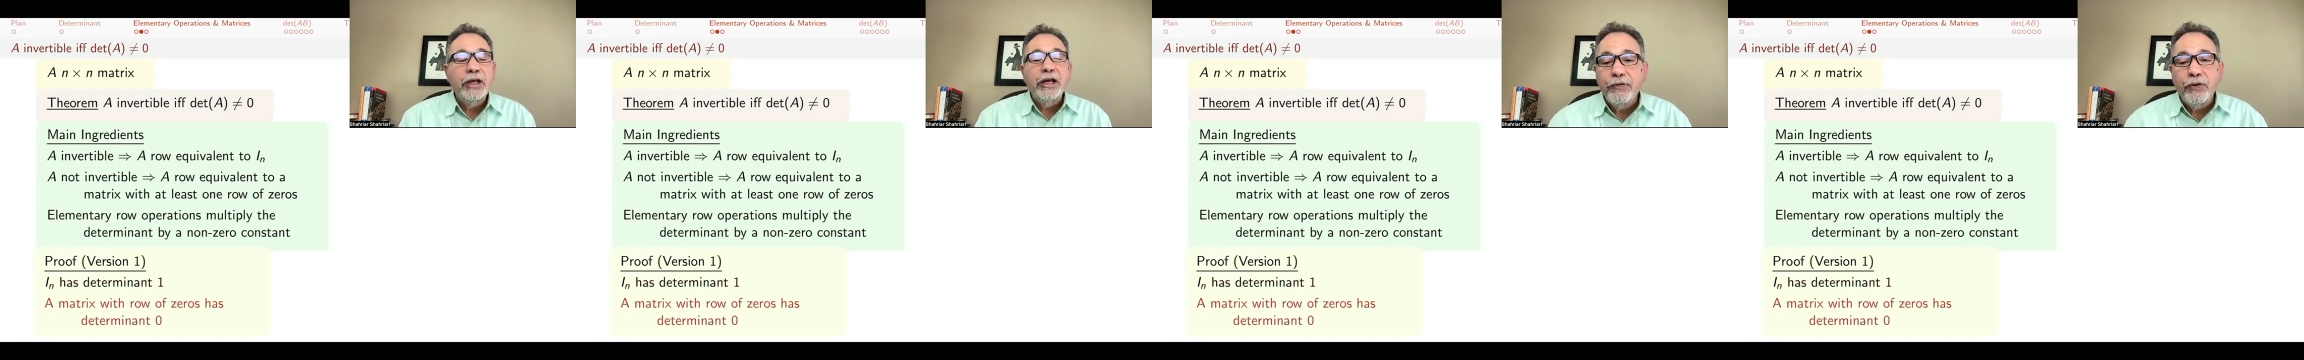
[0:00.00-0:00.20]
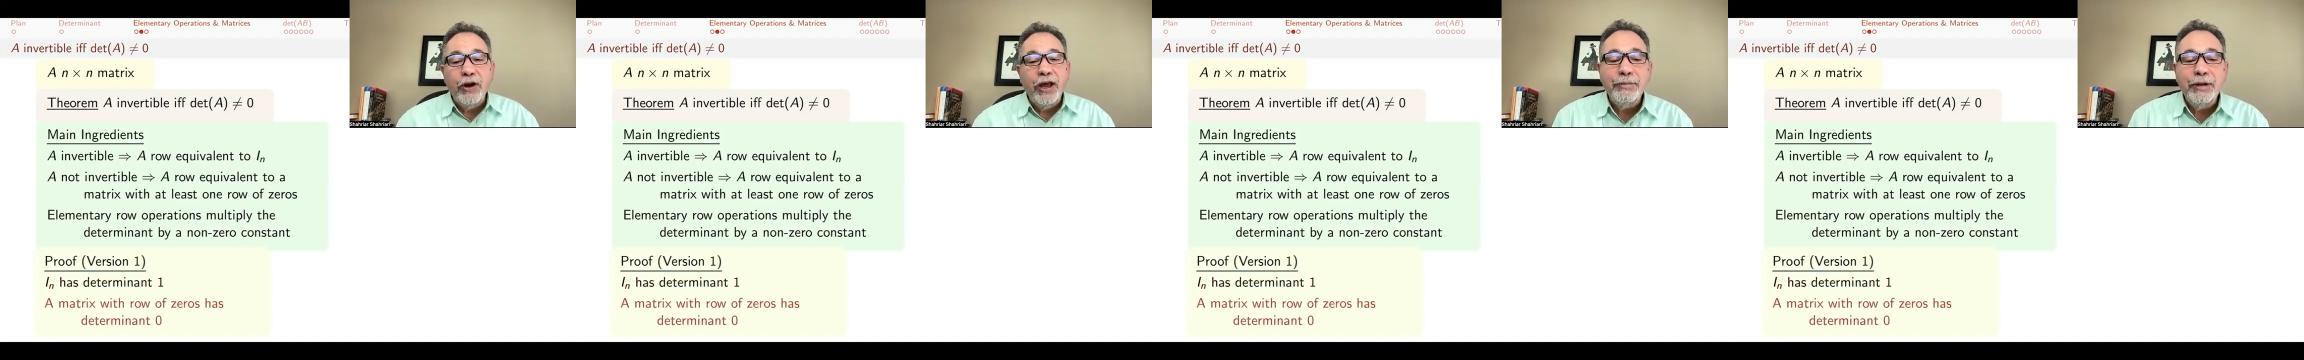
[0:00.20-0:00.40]

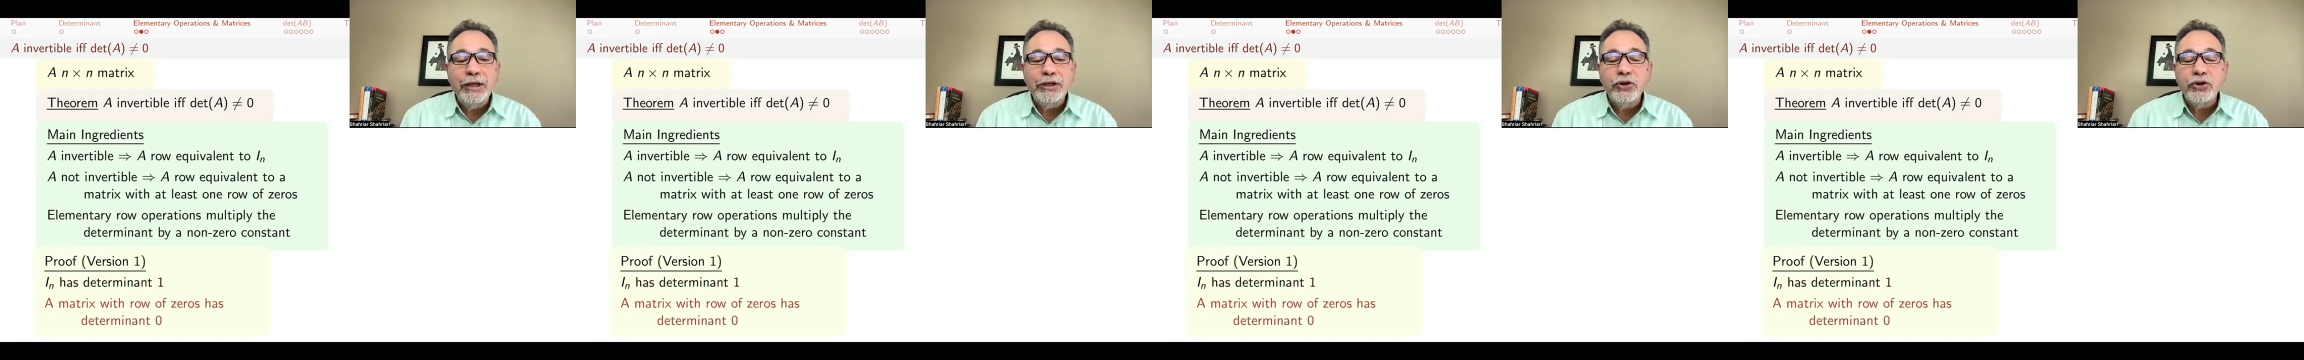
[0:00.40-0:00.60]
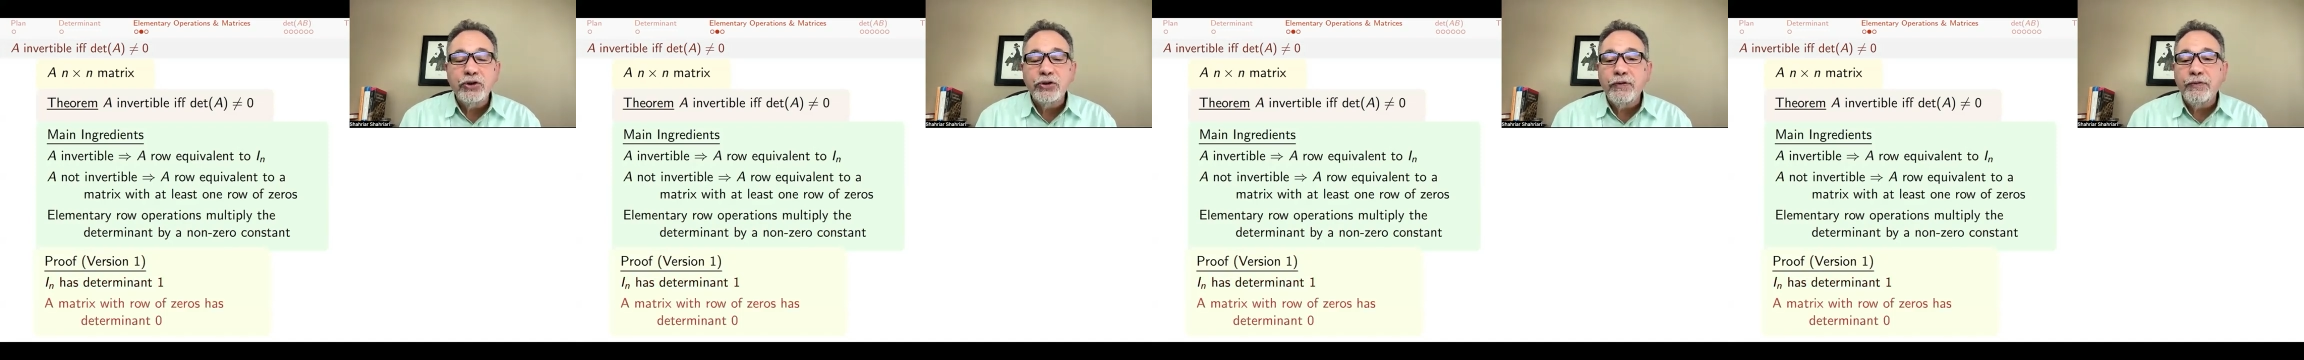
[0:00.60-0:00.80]
For a
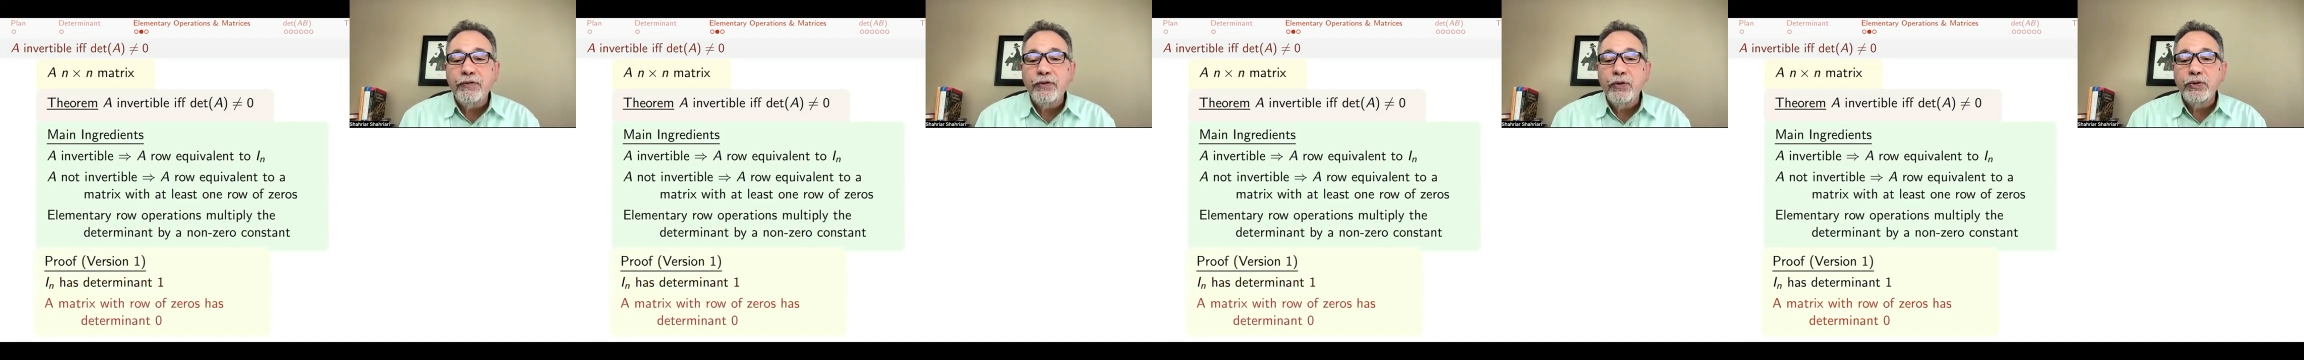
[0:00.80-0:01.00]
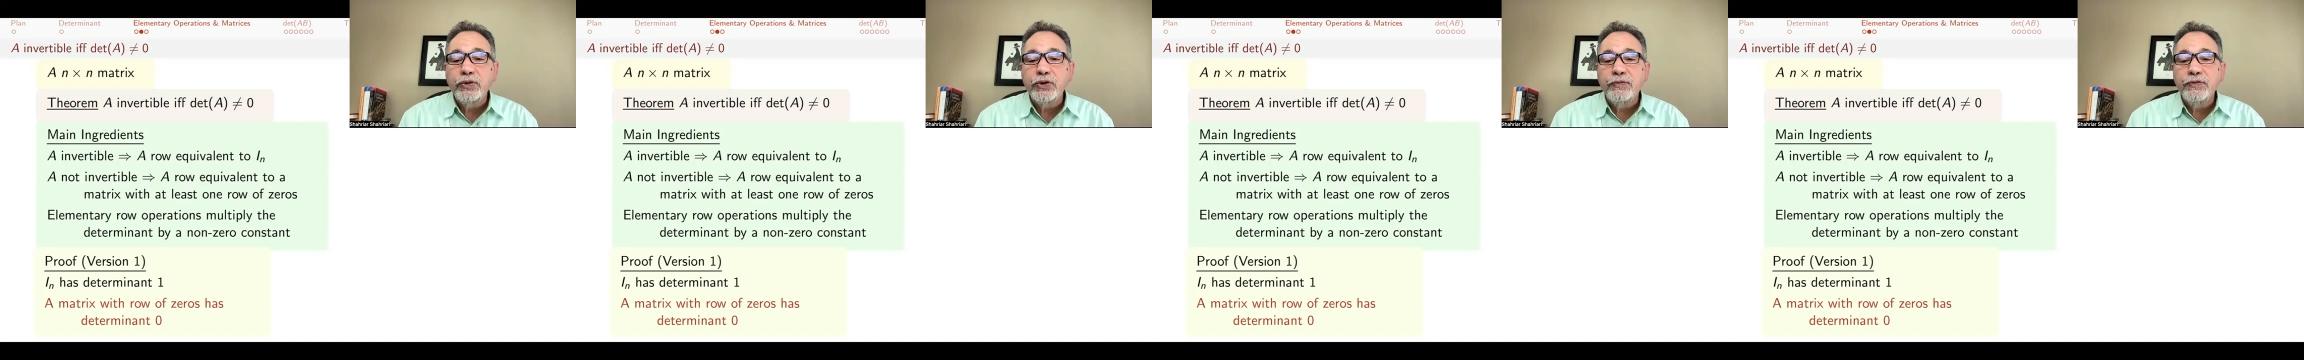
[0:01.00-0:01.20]
matrix of
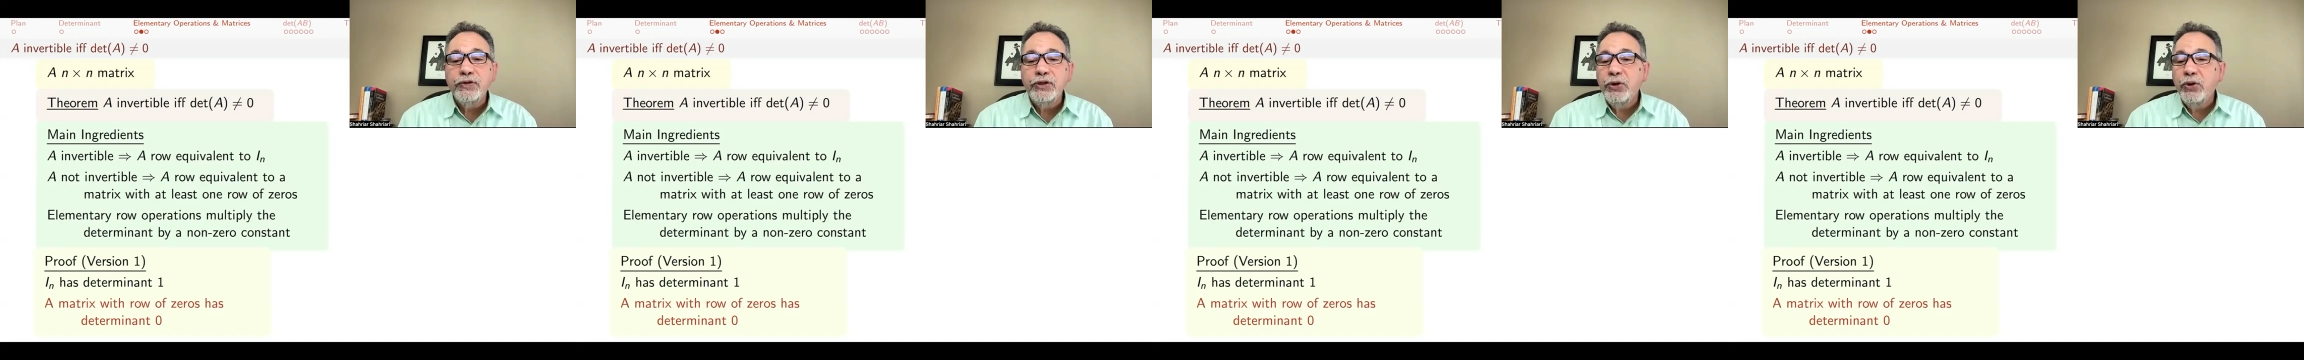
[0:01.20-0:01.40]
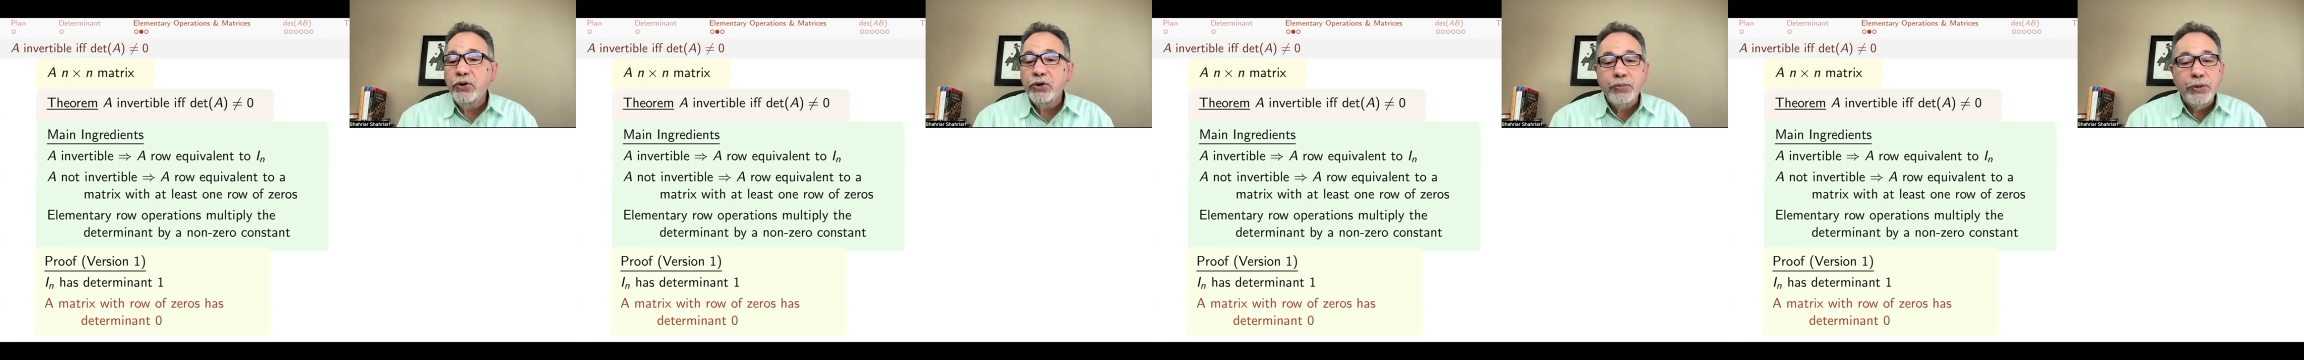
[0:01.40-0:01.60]
rows of
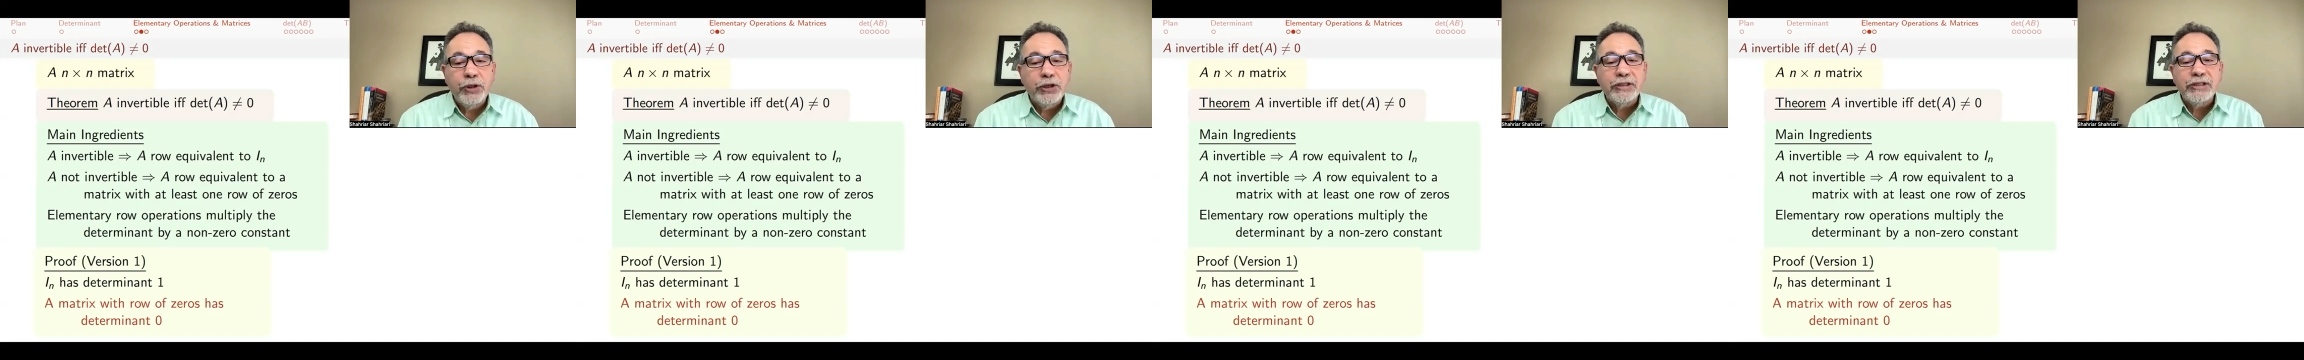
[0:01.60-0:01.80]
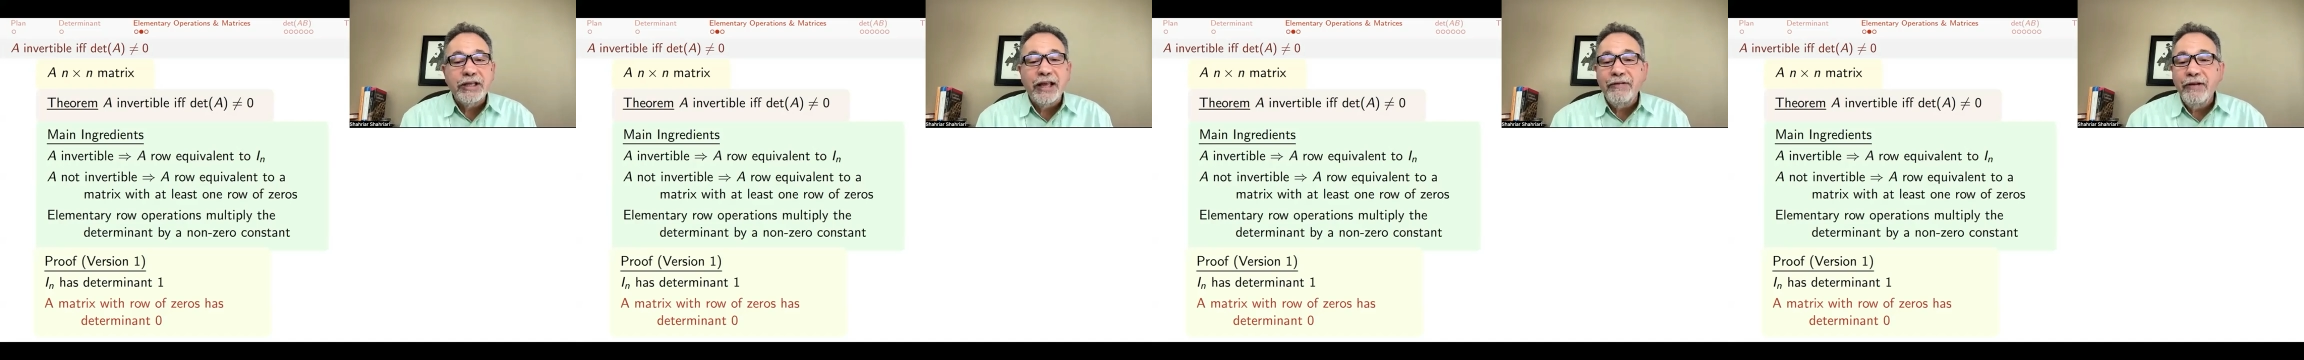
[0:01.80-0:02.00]
zeros,
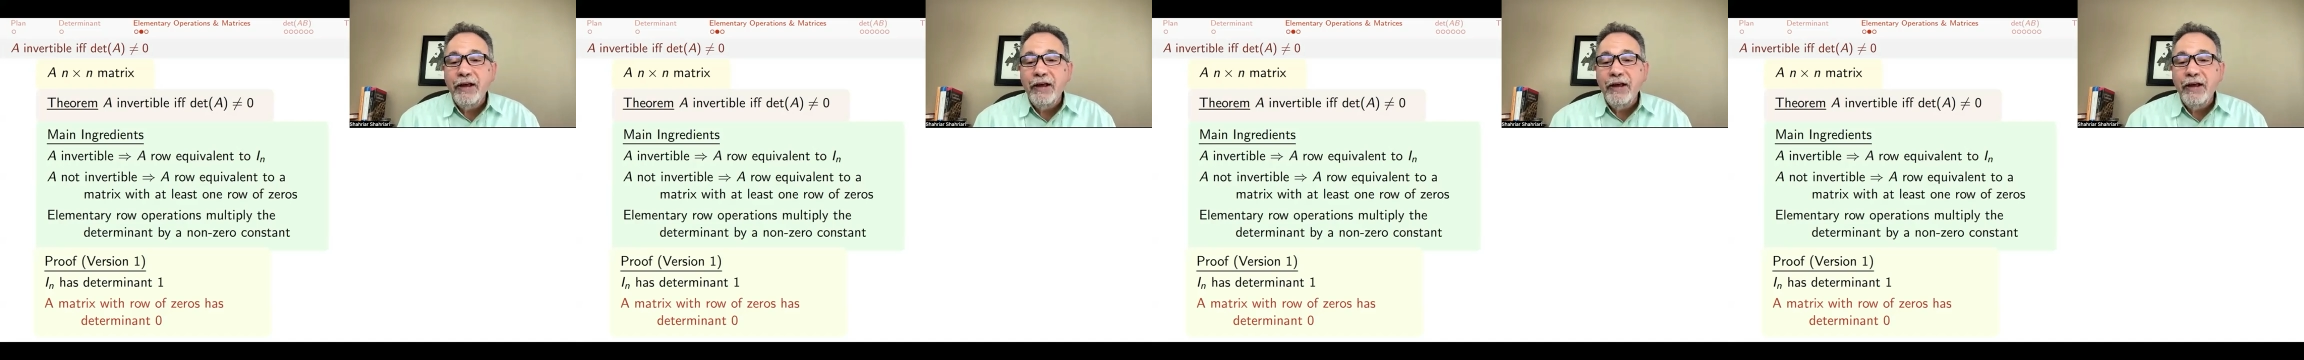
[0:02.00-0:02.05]
because